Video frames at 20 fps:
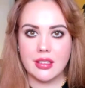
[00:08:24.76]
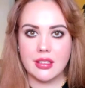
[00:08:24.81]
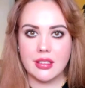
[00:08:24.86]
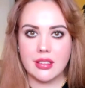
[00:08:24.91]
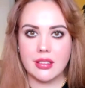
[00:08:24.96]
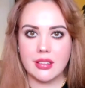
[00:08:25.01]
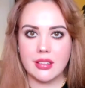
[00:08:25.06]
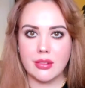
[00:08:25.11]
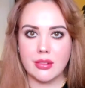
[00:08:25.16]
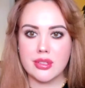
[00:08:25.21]

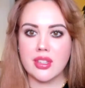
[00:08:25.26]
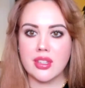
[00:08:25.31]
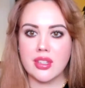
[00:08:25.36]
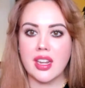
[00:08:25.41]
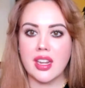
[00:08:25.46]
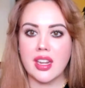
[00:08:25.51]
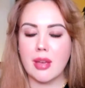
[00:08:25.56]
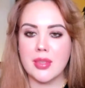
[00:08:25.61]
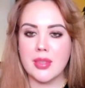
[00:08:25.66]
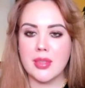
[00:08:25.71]
What's going to
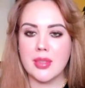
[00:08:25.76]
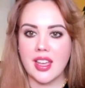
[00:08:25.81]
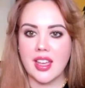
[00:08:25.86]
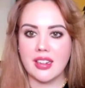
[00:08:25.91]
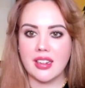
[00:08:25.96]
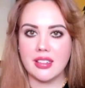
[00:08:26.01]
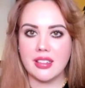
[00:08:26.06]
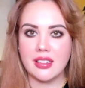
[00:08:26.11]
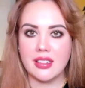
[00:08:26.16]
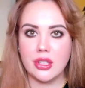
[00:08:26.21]
happen then?
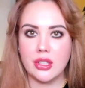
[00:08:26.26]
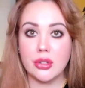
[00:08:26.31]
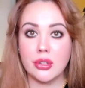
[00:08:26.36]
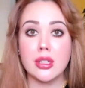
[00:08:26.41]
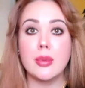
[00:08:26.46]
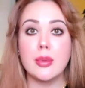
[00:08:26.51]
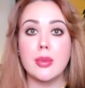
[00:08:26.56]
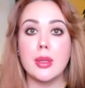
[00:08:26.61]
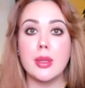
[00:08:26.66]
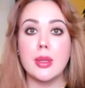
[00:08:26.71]
You're going to
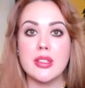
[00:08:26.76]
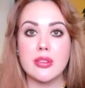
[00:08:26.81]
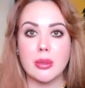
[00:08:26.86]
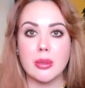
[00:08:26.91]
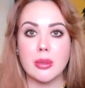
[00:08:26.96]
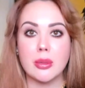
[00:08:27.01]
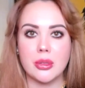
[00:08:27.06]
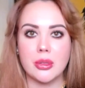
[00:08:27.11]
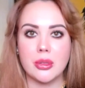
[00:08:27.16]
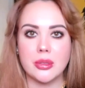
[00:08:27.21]
be
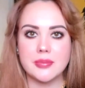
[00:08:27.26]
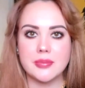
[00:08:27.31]
miserable.